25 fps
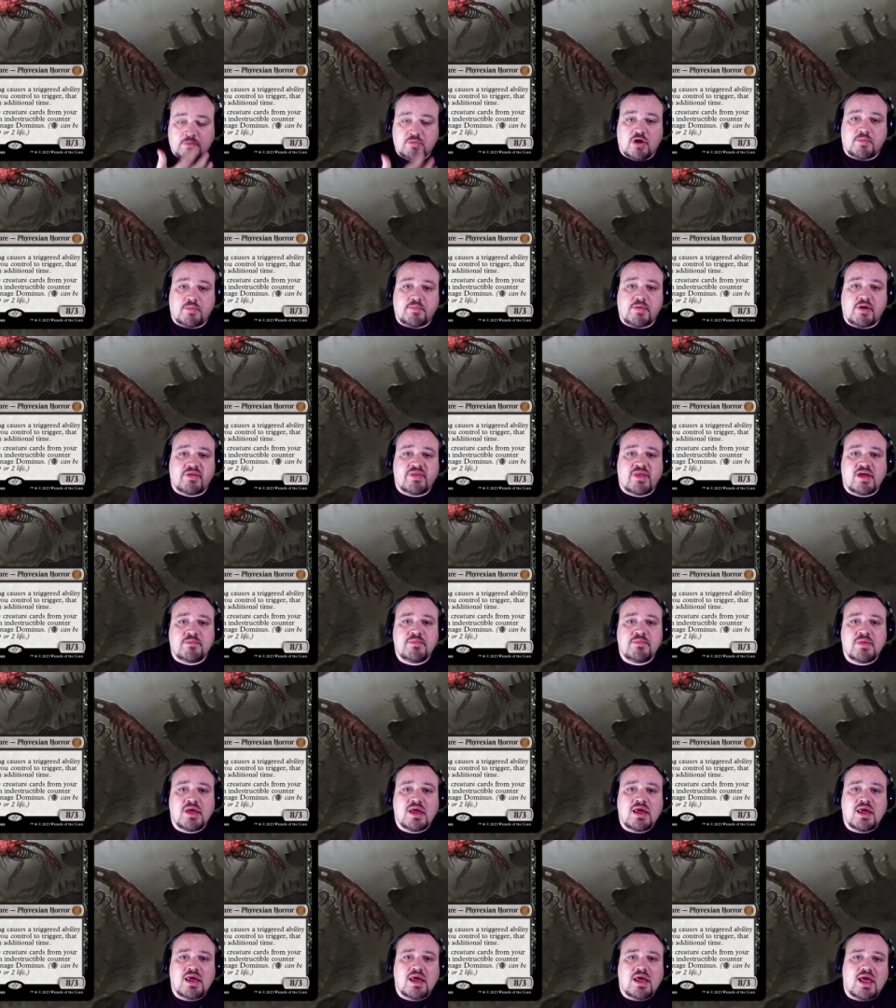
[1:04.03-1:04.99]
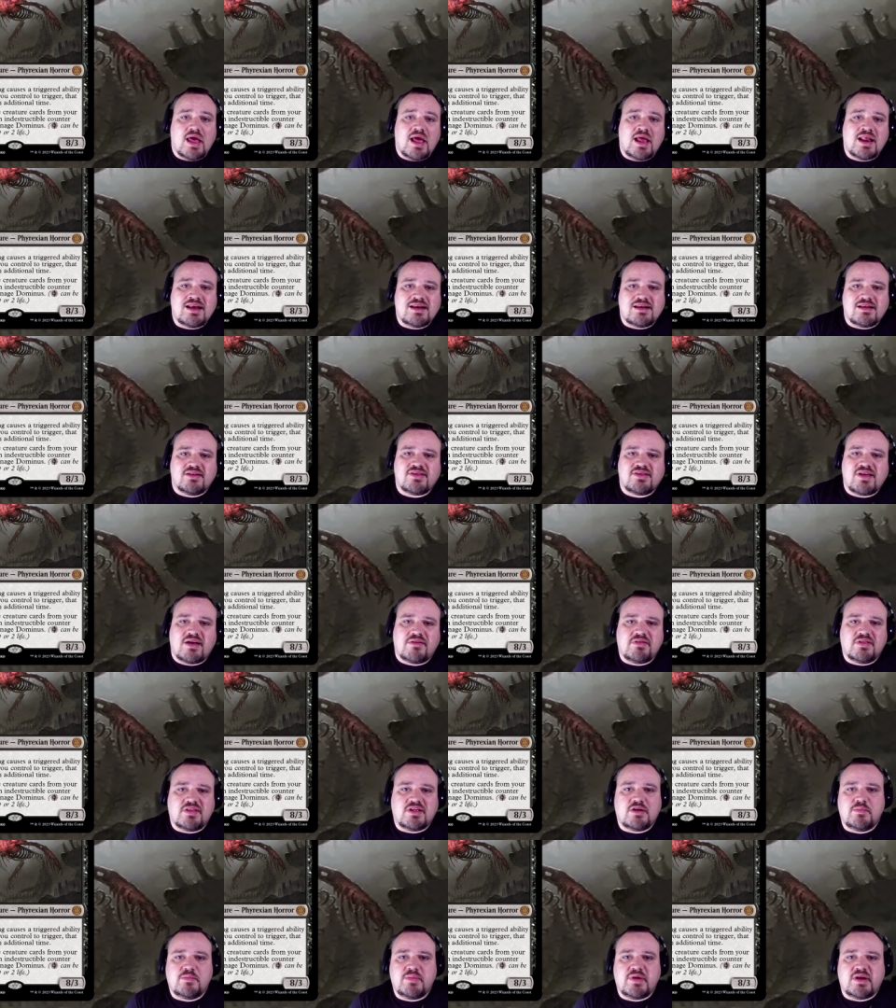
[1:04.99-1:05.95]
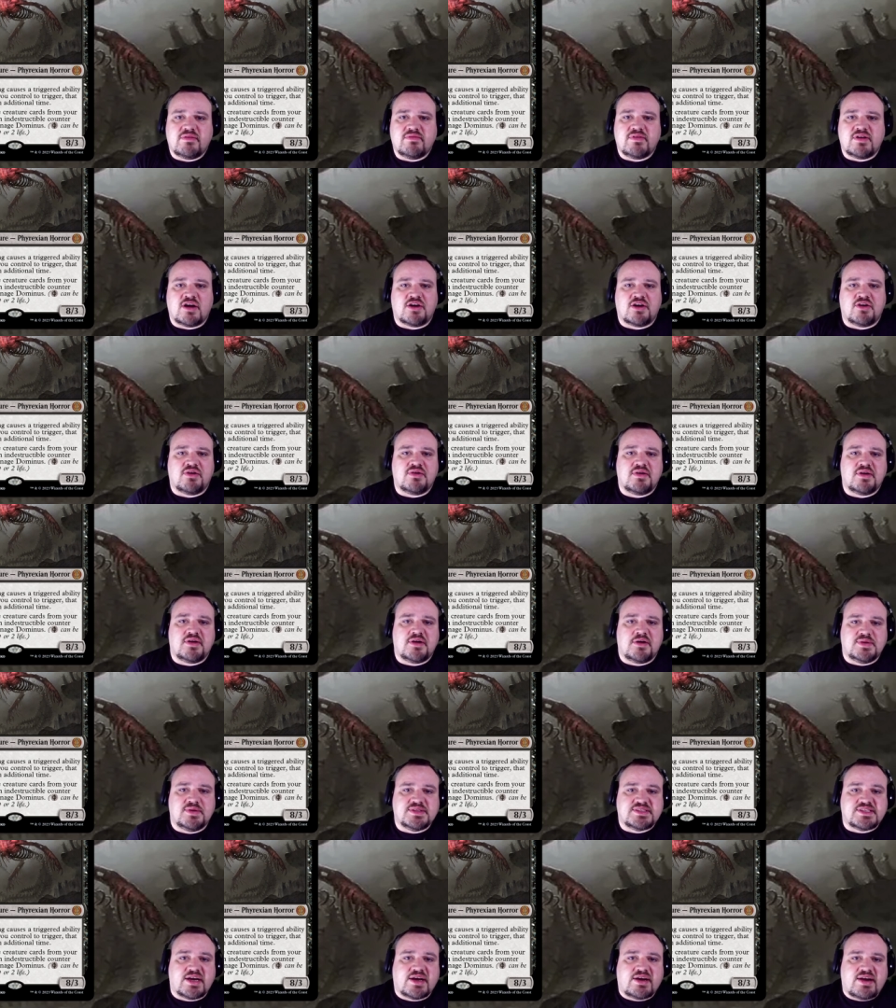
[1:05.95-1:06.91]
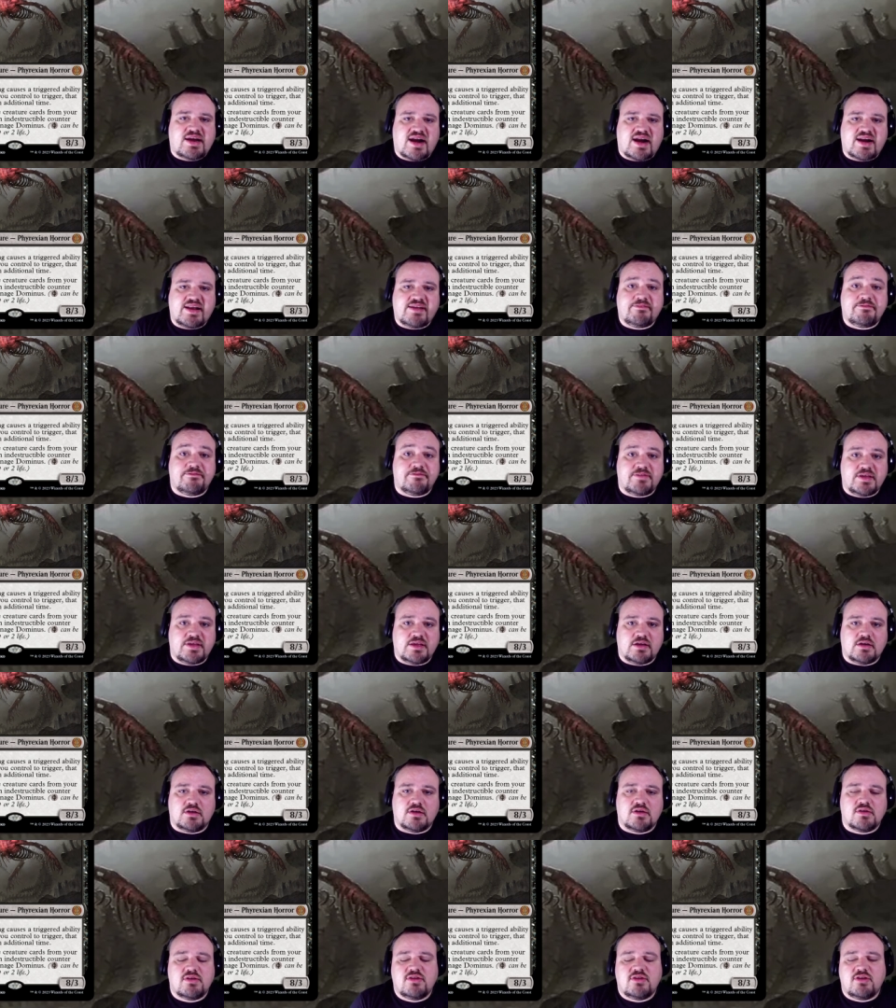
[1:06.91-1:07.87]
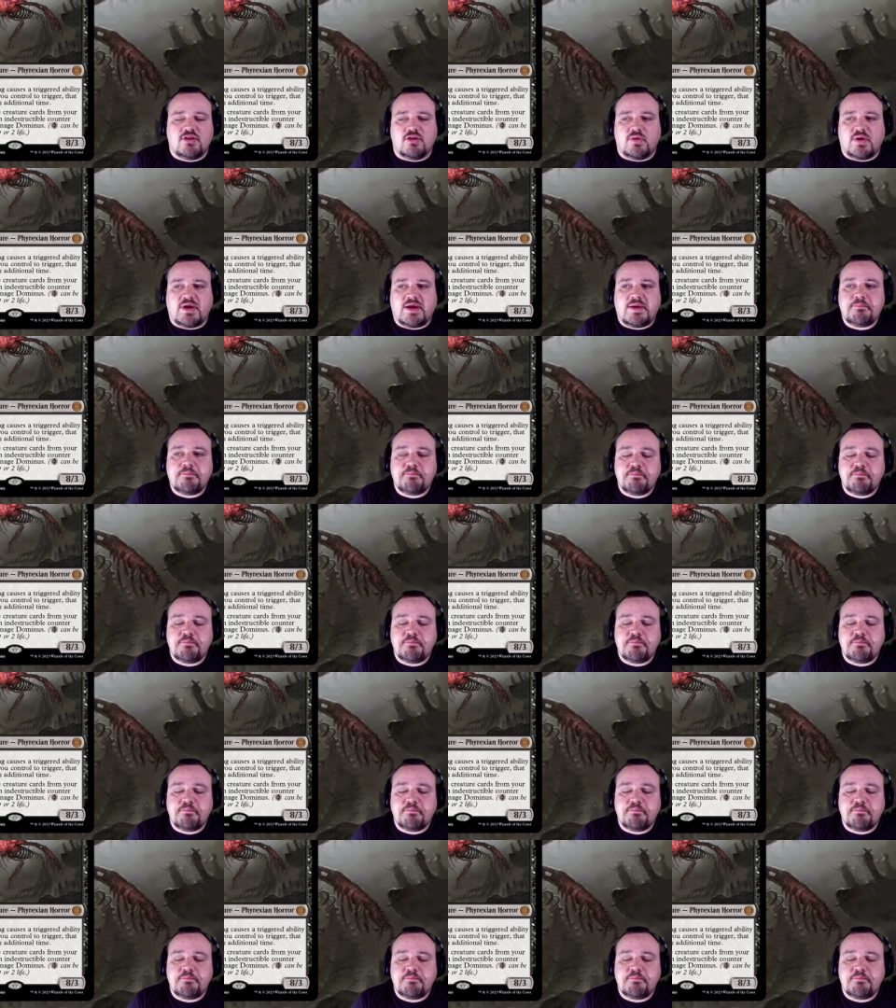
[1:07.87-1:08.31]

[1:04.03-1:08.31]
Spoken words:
up on them, and it does have a little bit of an aristocratic feel to it.